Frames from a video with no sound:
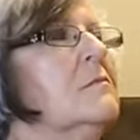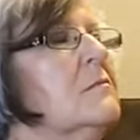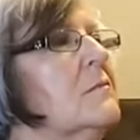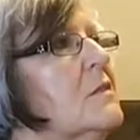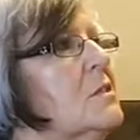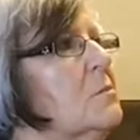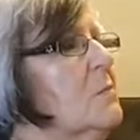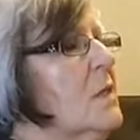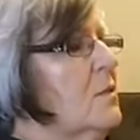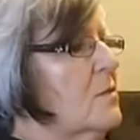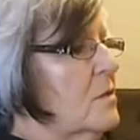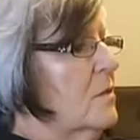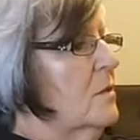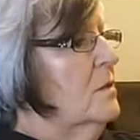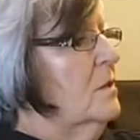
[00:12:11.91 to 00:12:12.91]
It
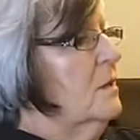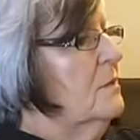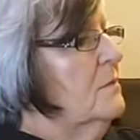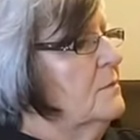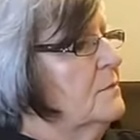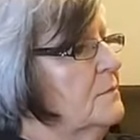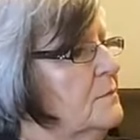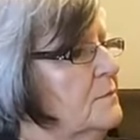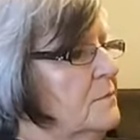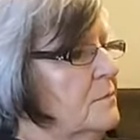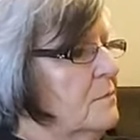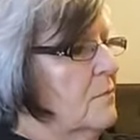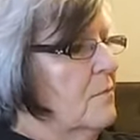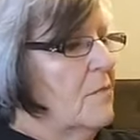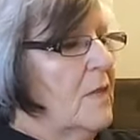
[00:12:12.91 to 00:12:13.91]
smells good,
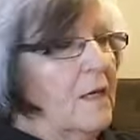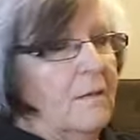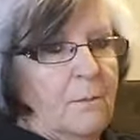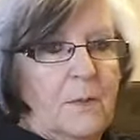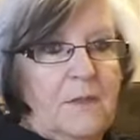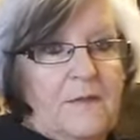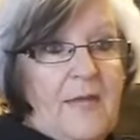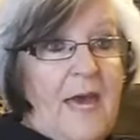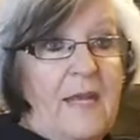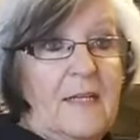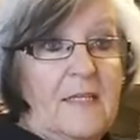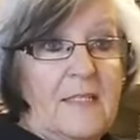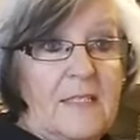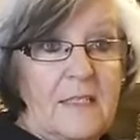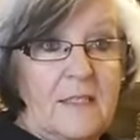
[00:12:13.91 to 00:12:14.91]
but
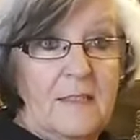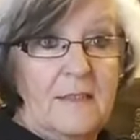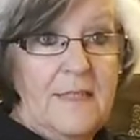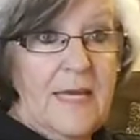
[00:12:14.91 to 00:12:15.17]
that's